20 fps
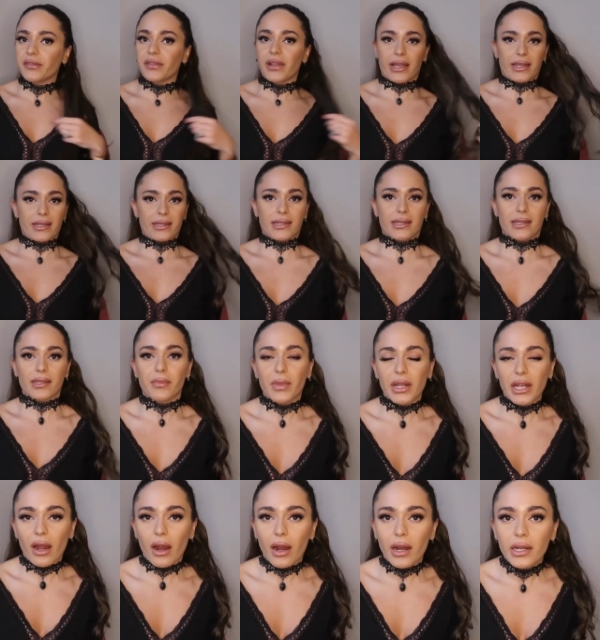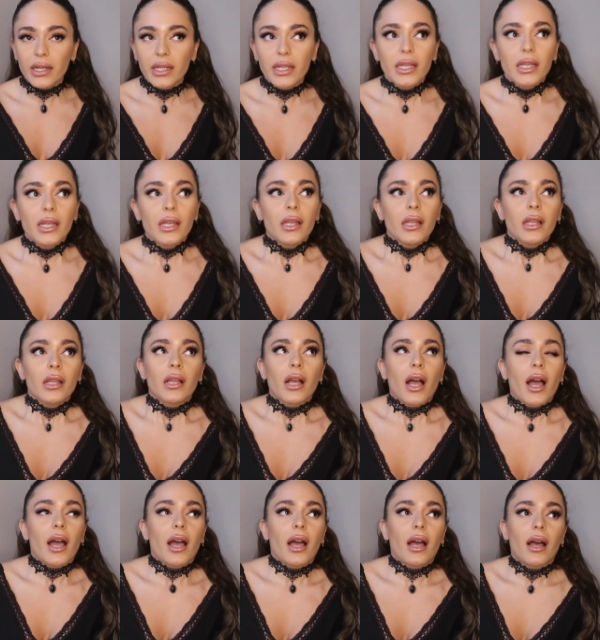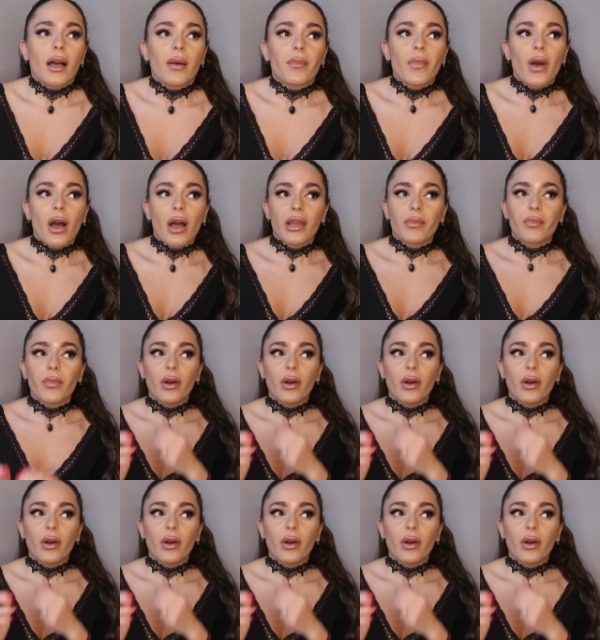like similar. I